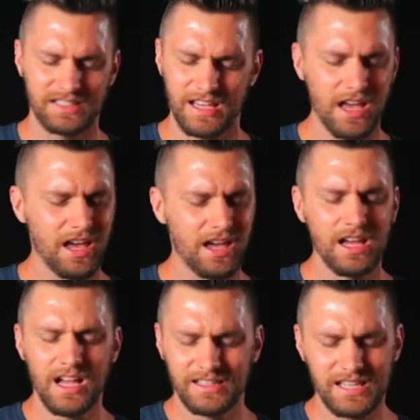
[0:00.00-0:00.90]
take,
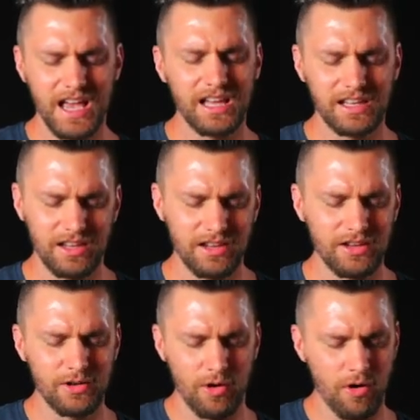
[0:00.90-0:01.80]
take
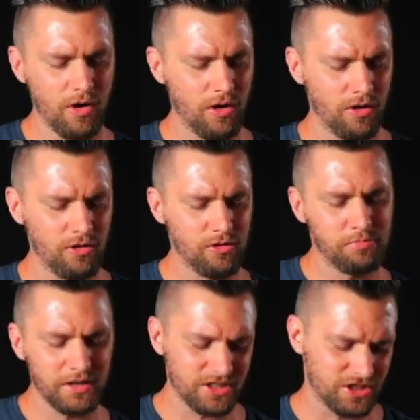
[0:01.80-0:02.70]
it all,
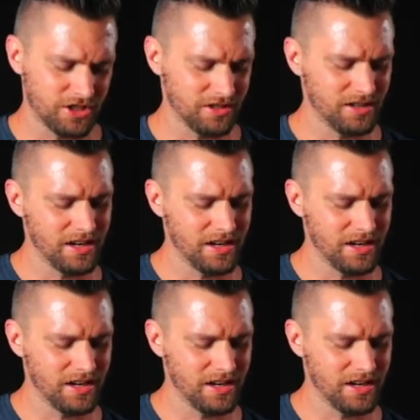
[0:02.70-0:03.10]
but you